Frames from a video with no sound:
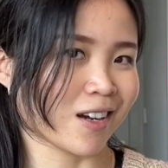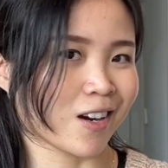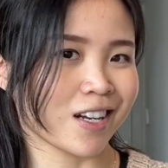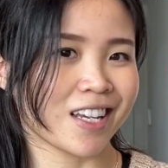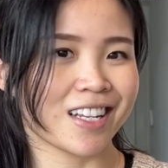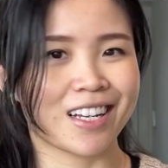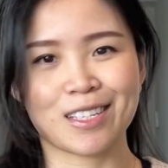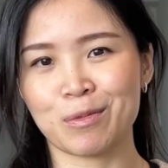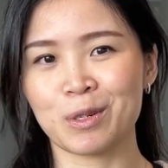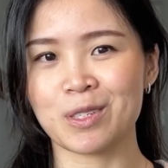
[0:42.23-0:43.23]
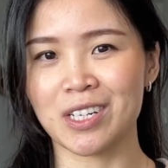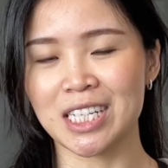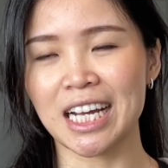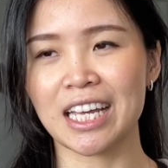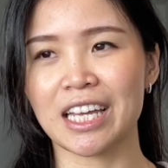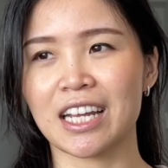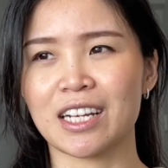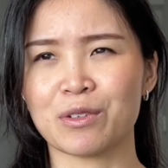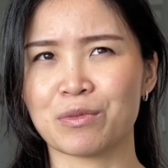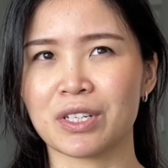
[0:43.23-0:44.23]
cardigan as opposed to a jacket. I
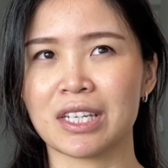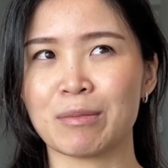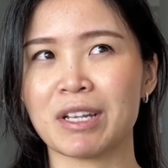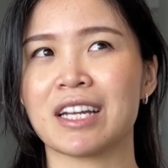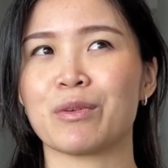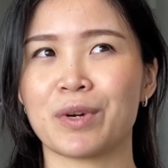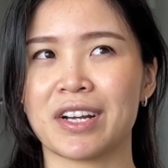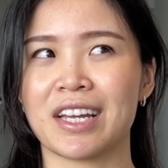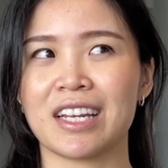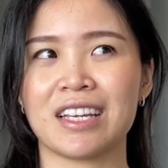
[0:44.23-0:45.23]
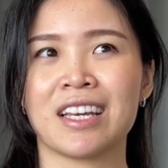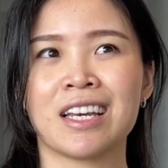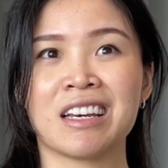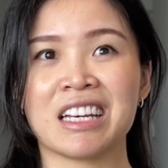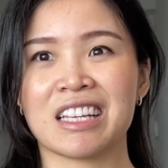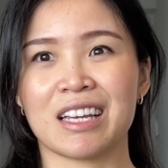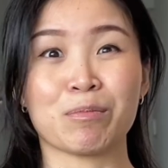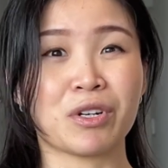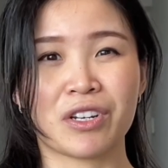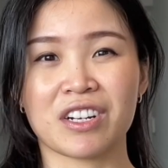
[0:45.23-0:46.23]
don't really plan on wearing any like
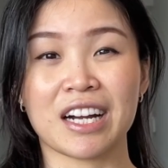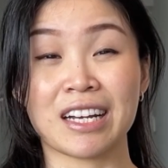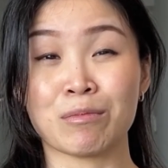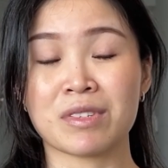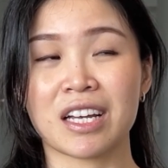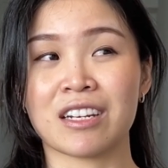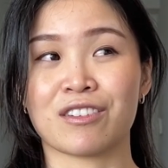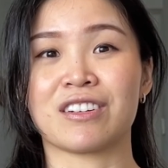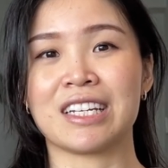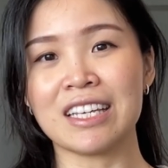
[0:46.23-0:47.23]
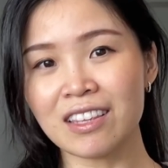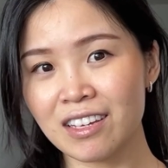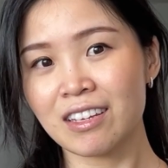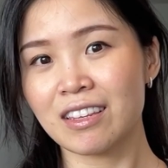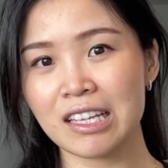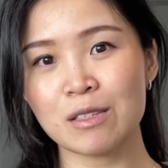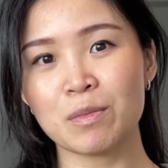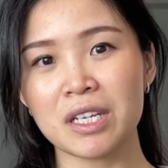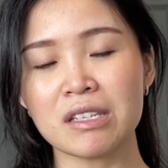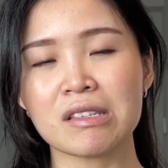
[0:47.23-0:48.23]
bulkier items underneath this
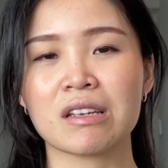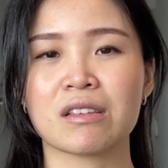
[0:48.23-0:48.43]
piece.